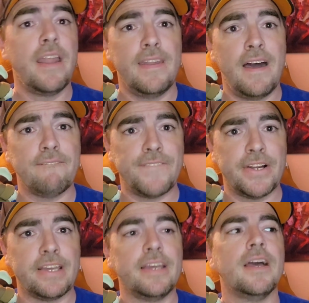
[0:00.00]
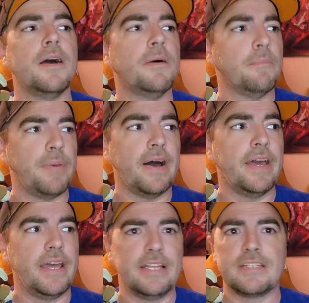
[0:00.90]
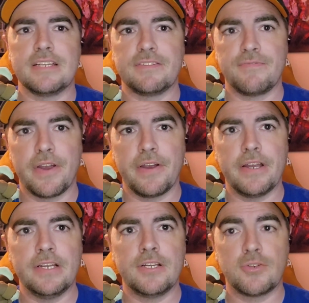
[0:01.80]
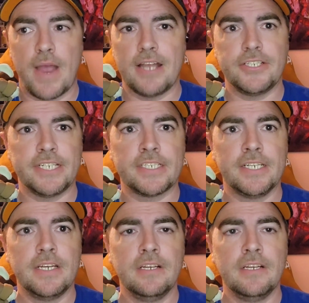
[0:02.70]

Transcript: Not funny, but it's very tragic.